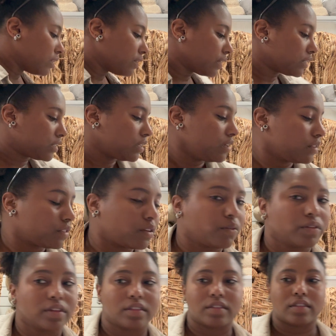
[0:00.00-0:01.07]
That's it. The
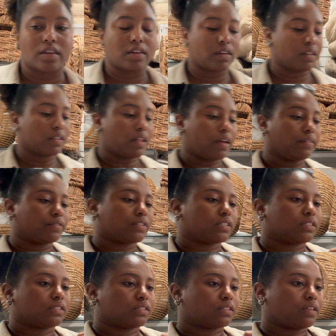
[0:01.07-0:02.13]
only thing left
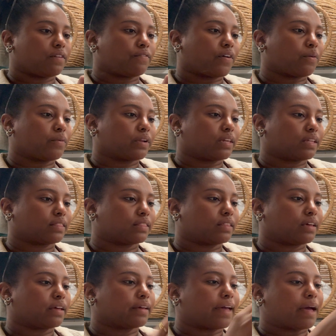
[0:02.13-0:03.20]
is if I wanna get
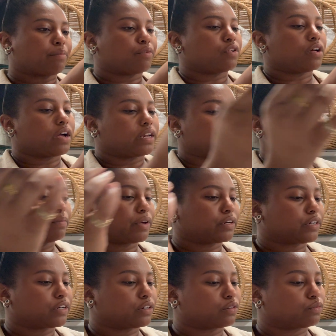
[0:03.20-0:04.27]
the apple honey butter